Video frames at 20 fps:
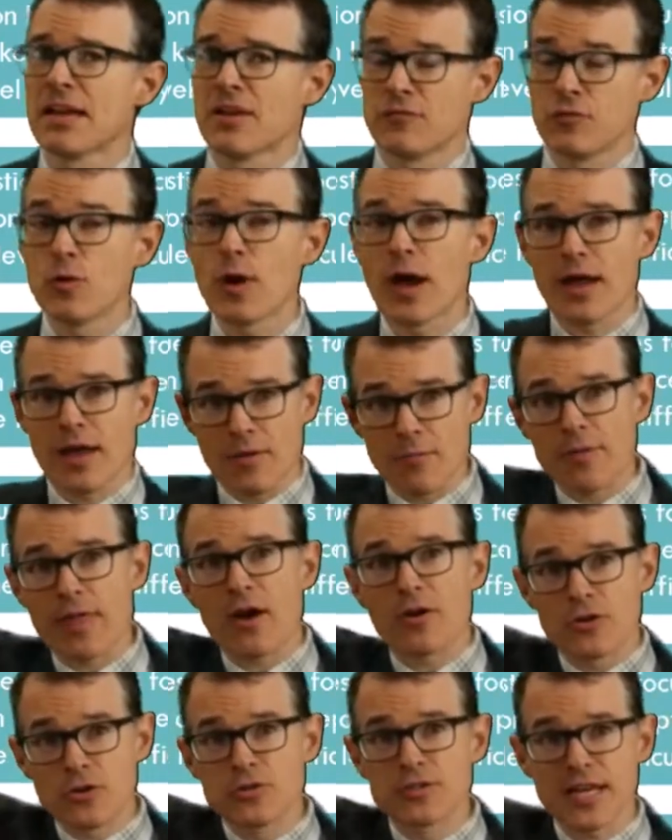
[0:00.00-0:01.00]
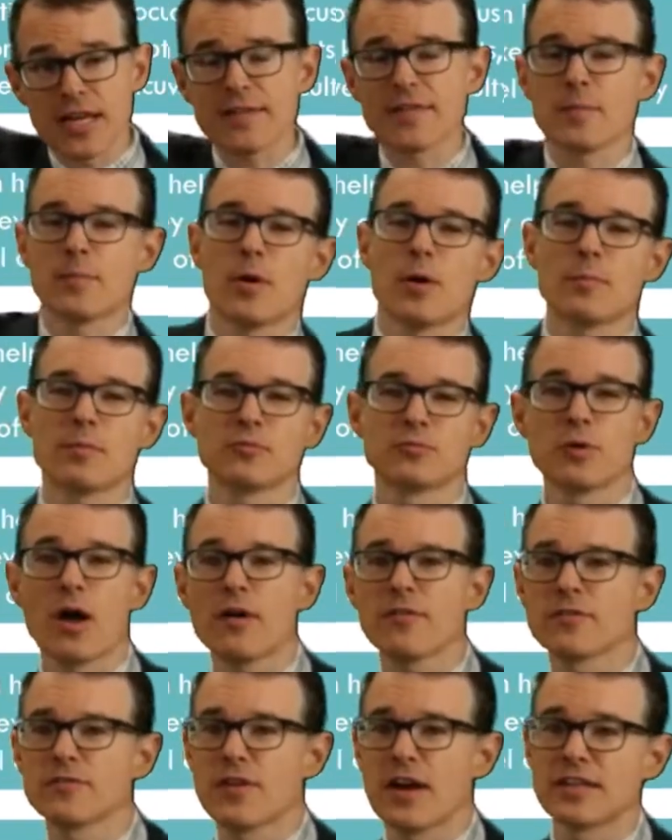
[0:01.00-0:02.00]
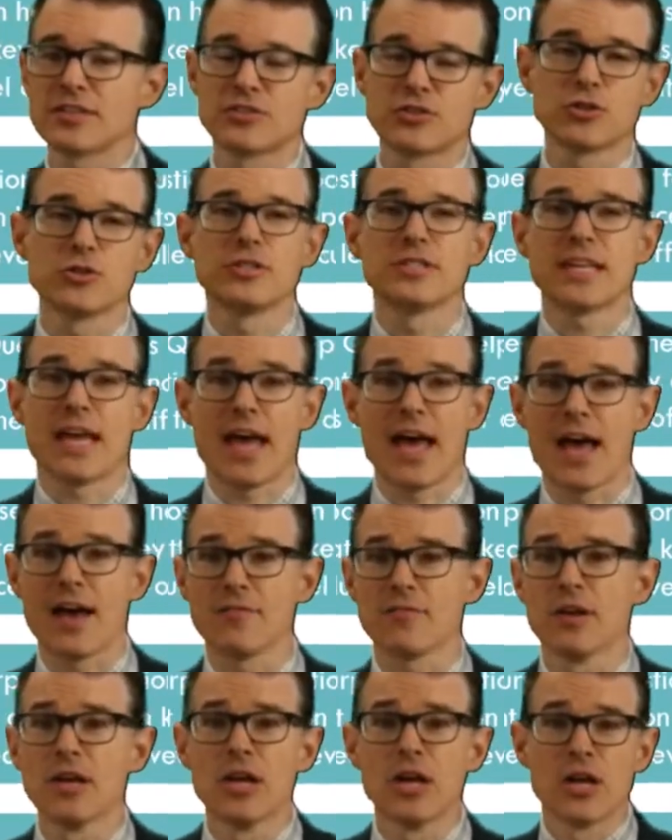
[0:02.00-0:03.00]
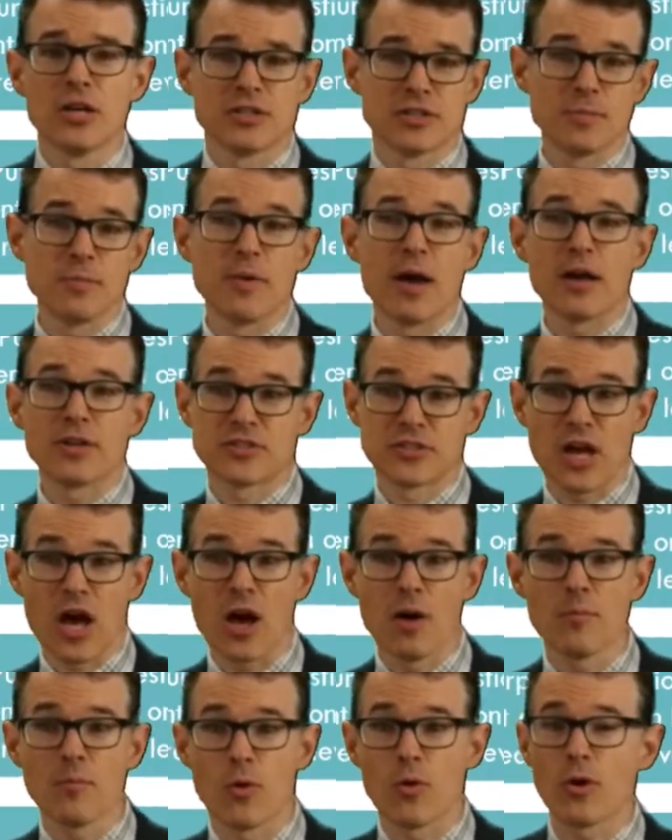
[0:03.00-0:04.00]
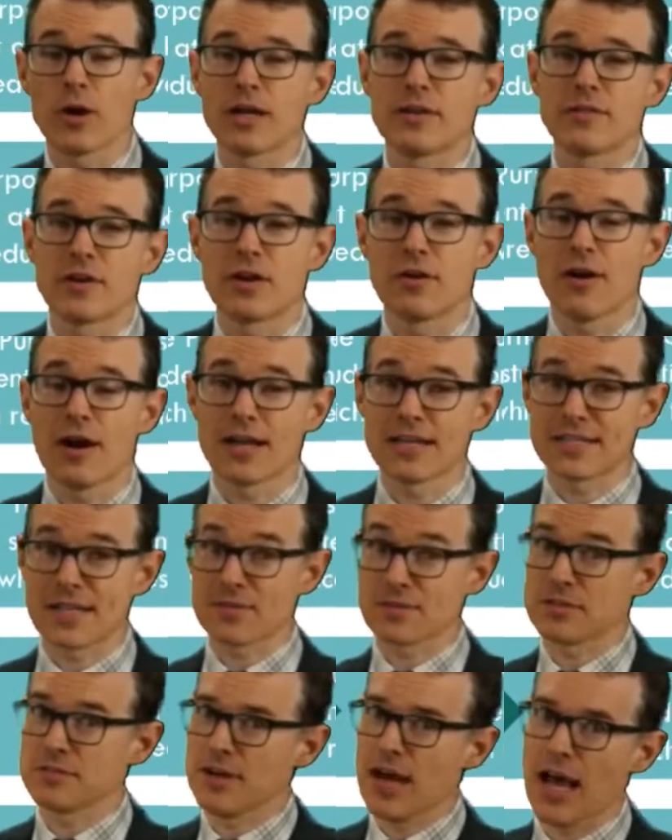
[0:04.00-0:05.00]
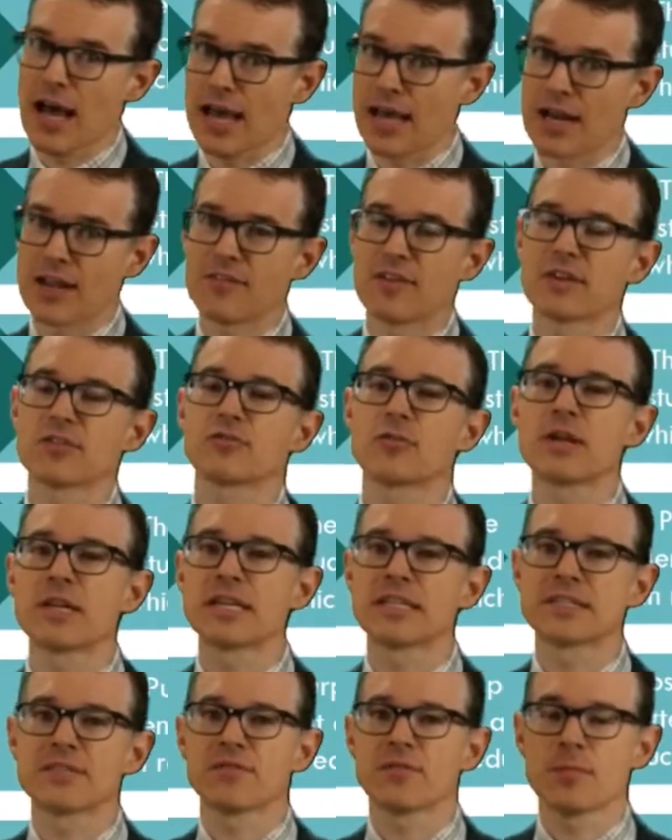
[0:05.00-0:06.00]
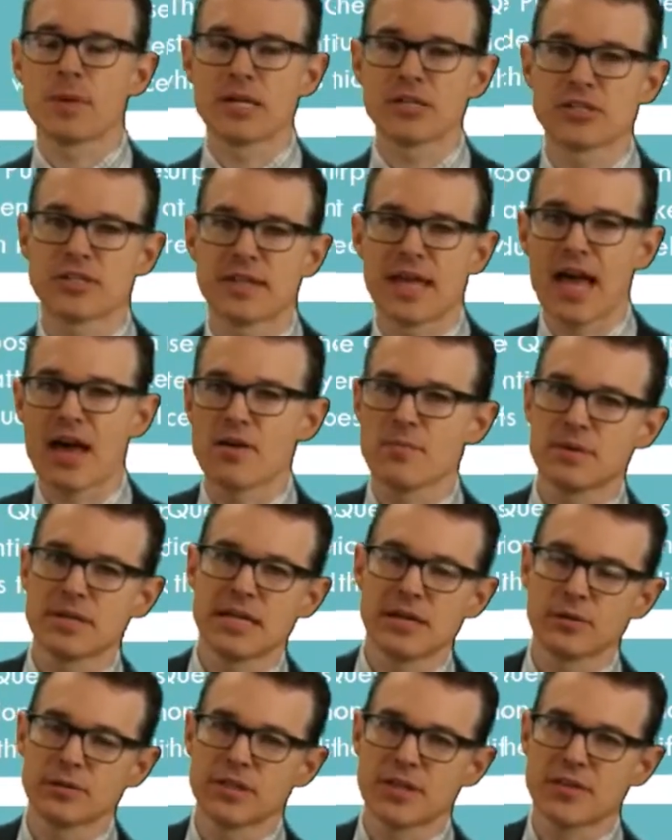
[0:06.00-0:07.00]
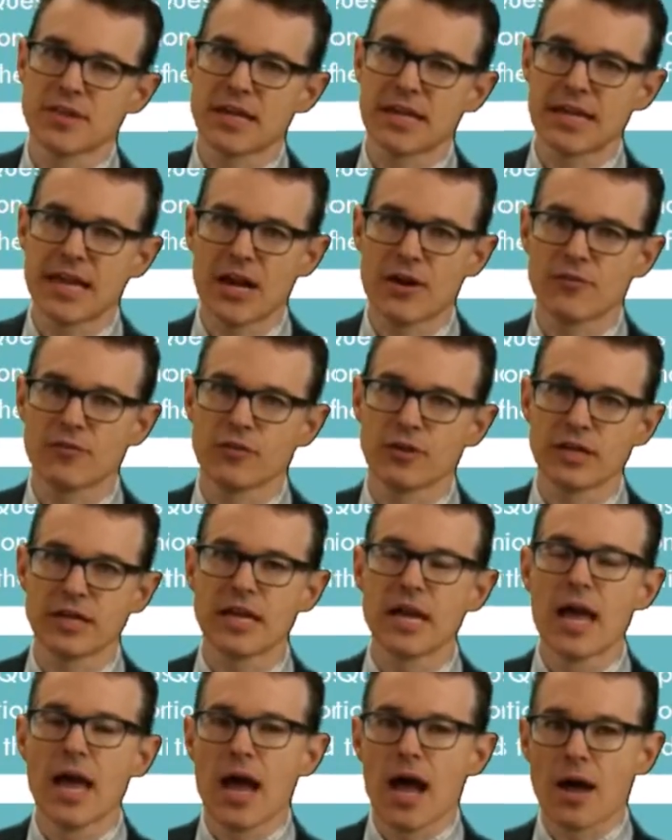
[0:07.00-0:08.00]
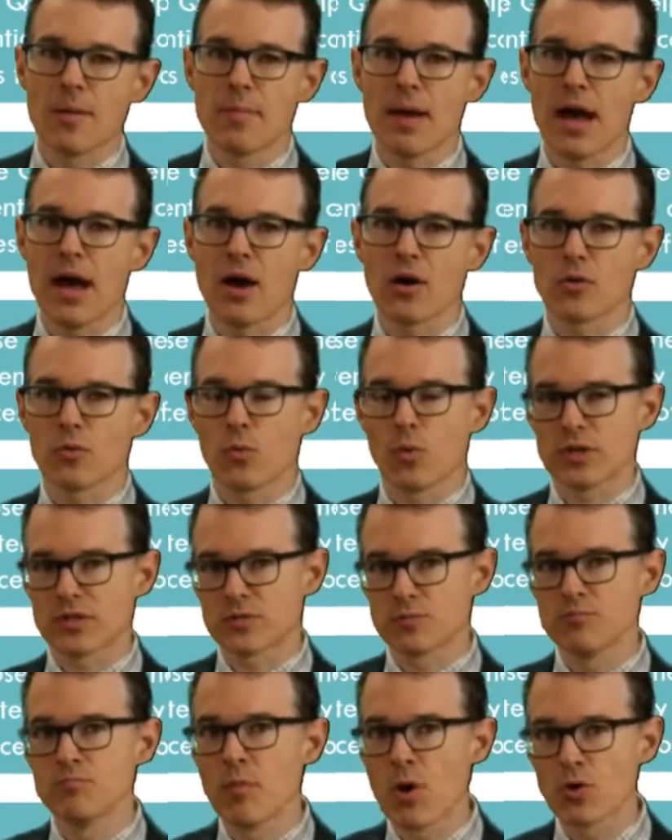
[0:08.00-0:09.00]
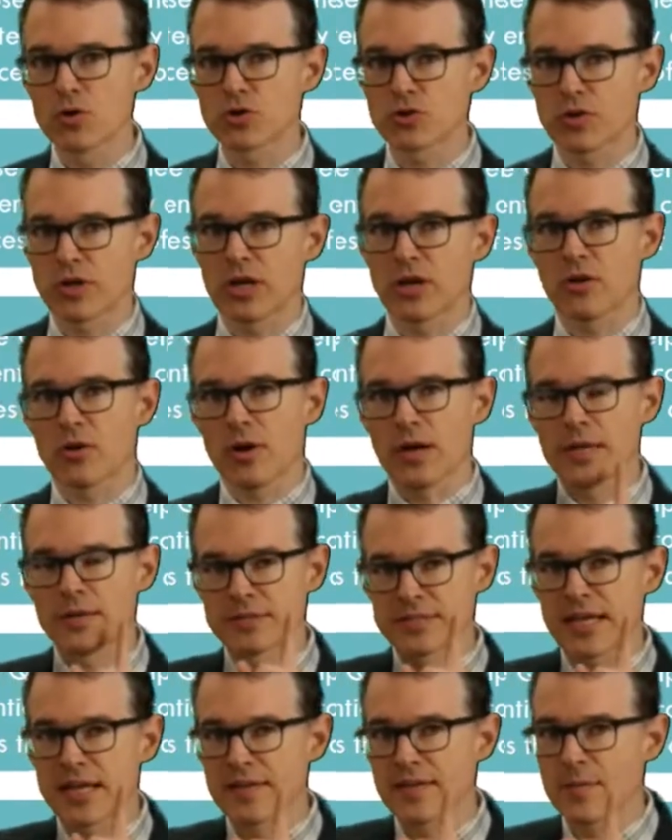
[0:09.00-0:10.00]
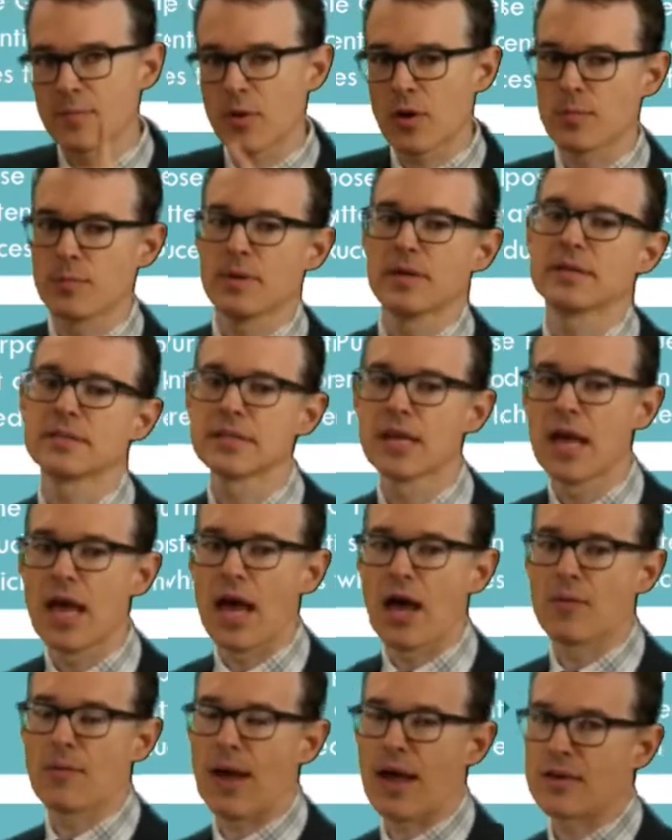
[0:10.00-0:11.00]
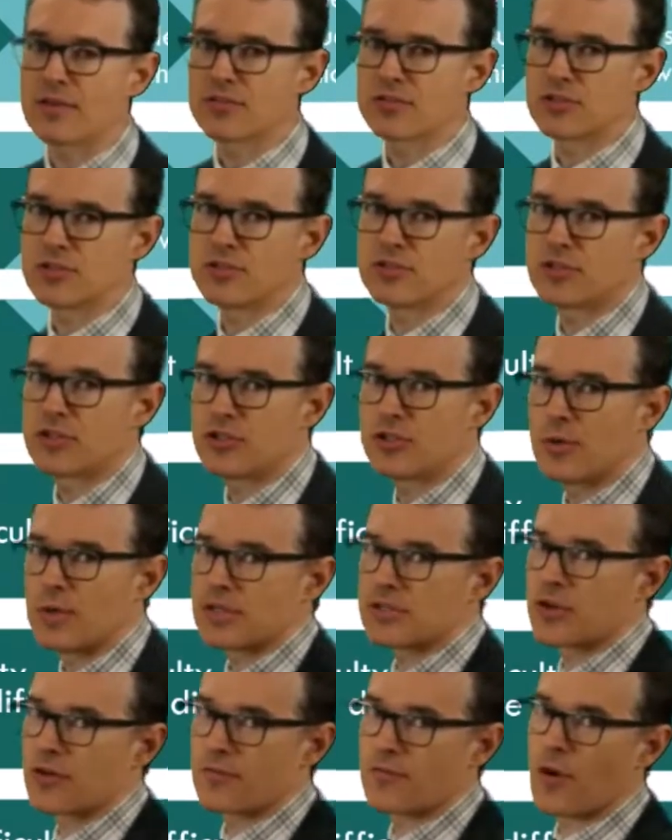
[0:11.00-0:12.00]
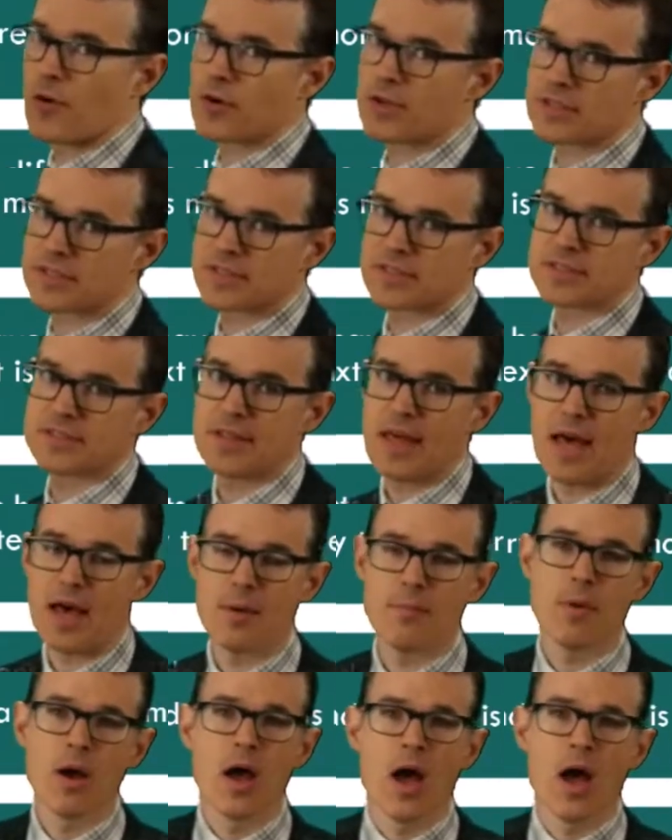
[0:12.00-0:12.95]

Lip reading: without you setting the purpose, we often find students have some or even a lot of times a lot of extraneous information they haven't been able to think carefully about what's most critical, and setting the purpose allows students to do it. So it focuses them